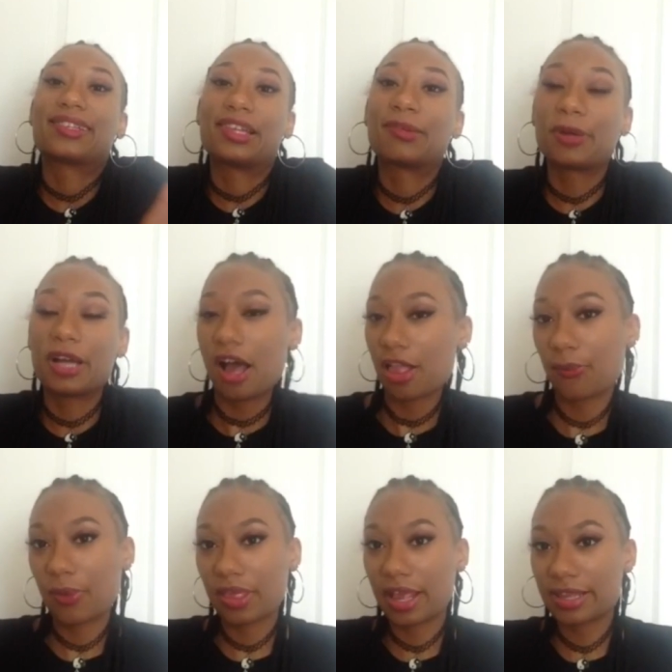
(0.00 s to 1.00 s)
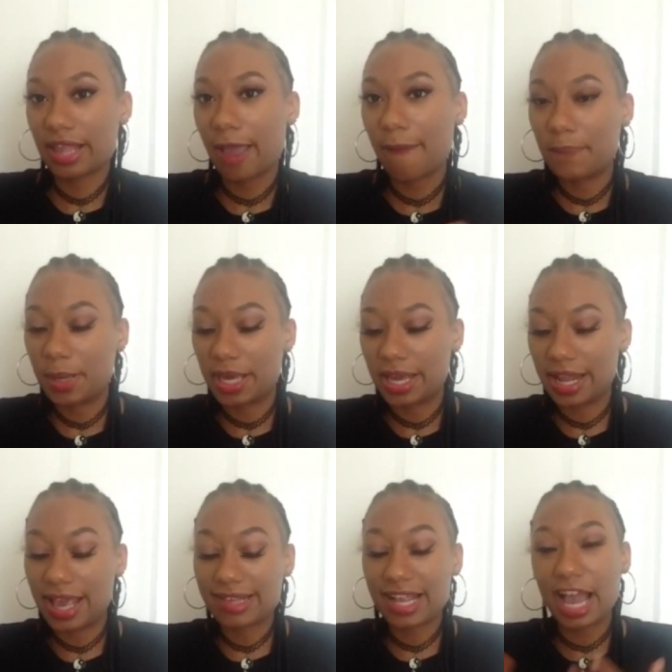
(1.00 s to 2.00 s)
celebrate Halloween like that, but
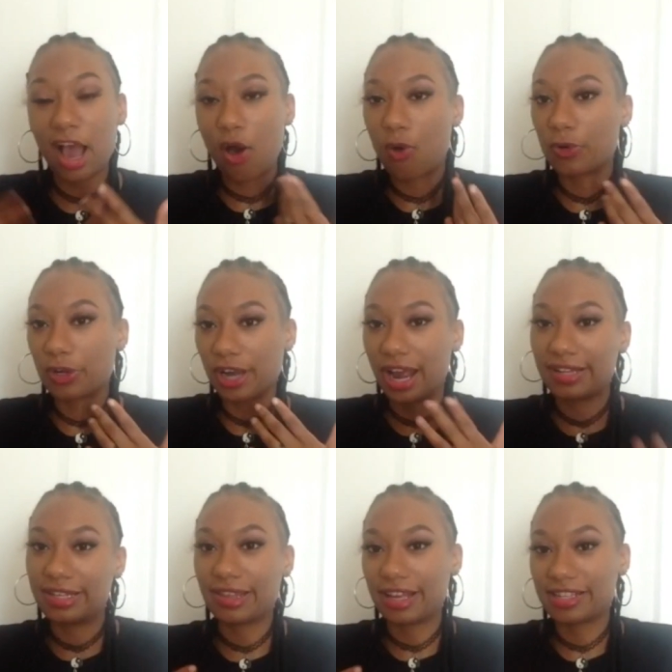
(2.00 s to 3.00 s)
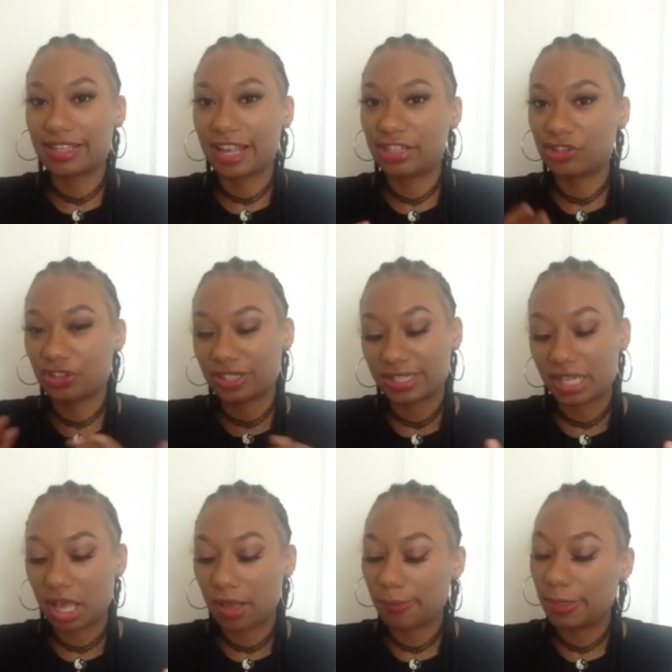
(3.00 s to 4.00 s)
as I got older, I did like to like dress
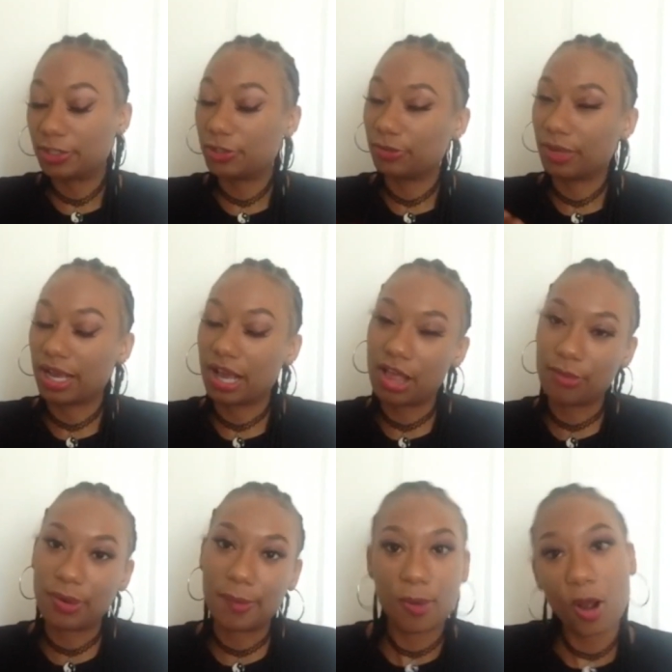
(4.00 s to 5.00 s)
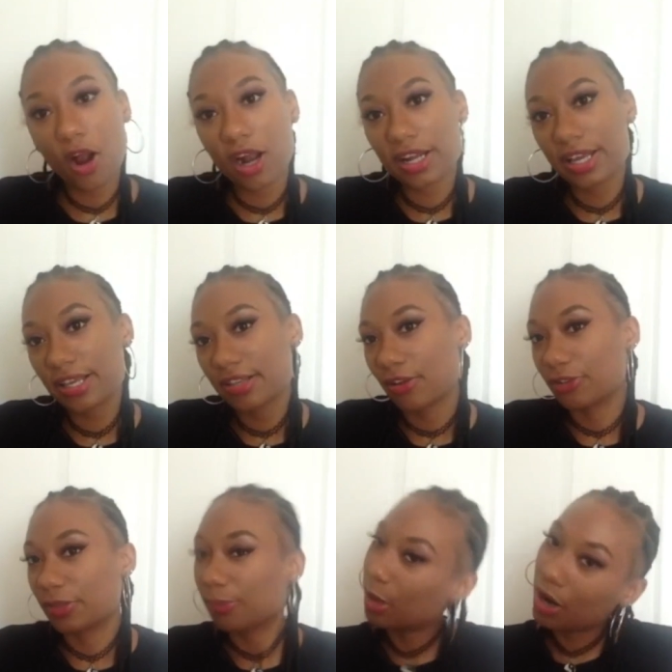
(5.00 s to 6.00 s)
up and do like Halloween parties, go
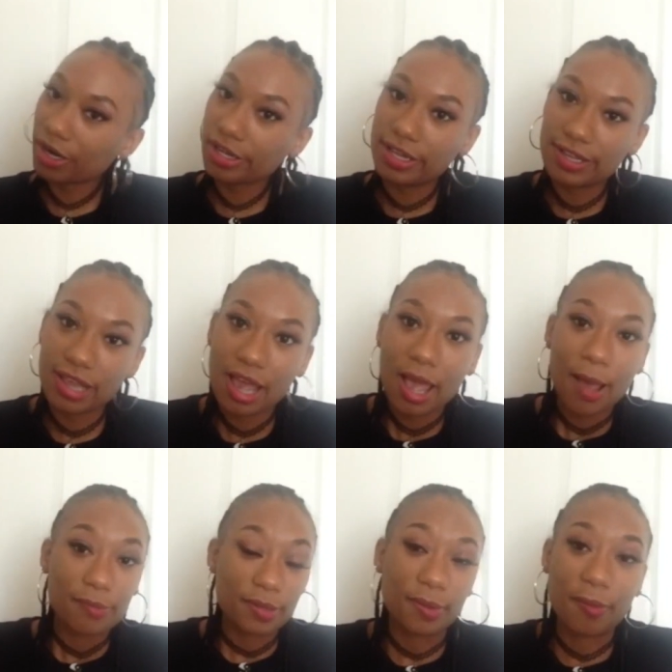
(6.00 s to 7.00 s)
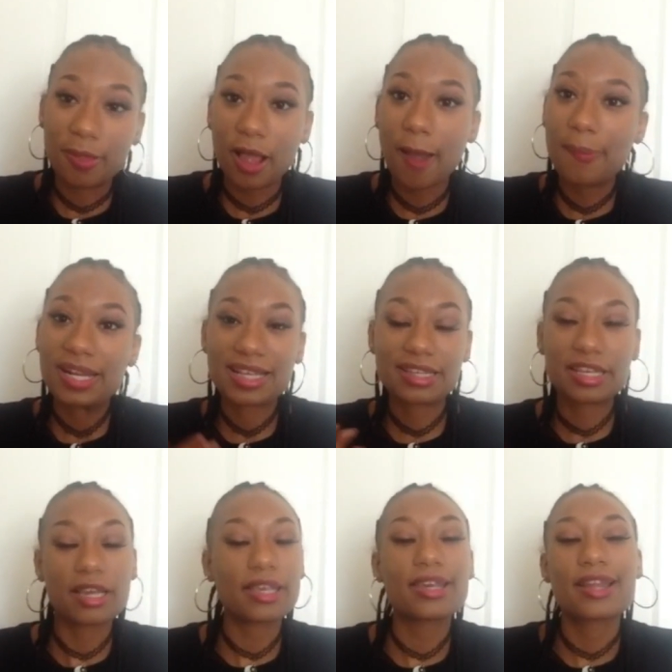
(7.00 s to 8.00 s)
to parties, blah blah blah. But as a
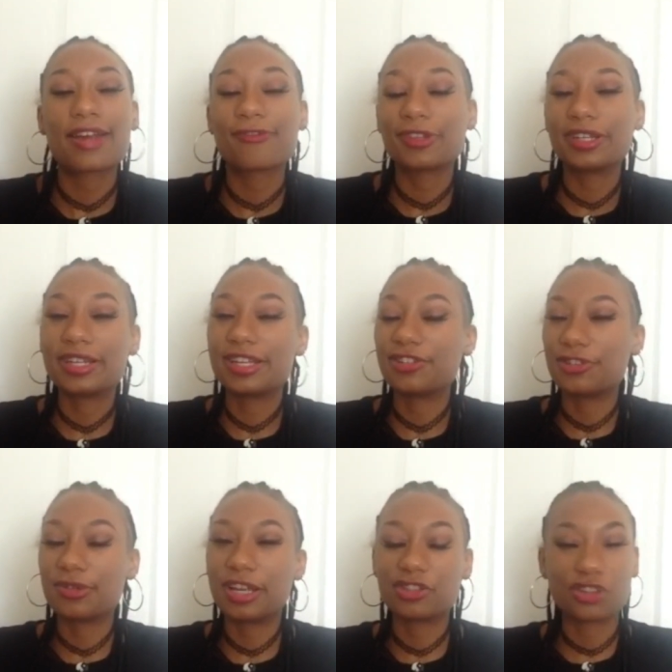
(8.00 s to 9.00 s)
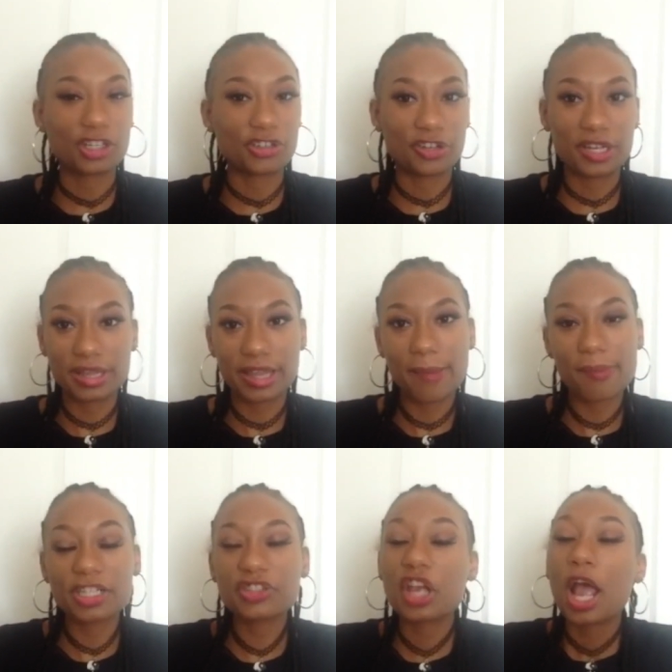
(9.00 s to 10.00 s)
young kid, I really didn't do like trick-or-treating that
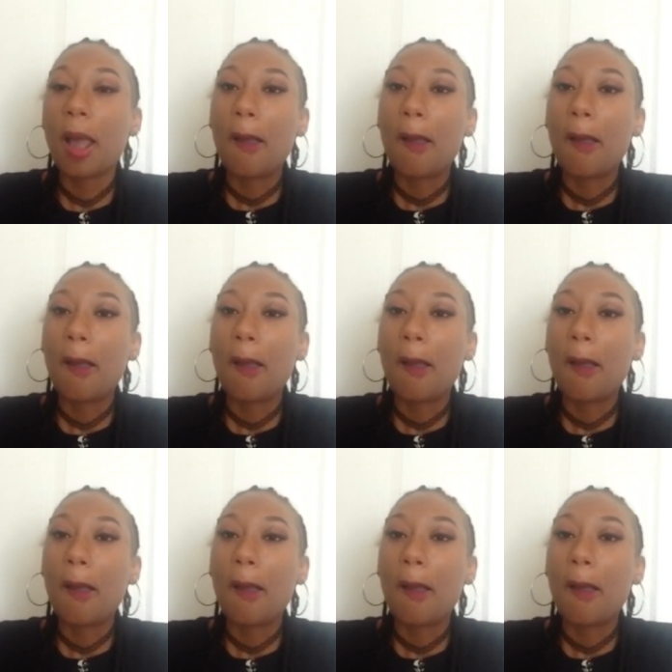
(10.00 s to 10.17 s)
much.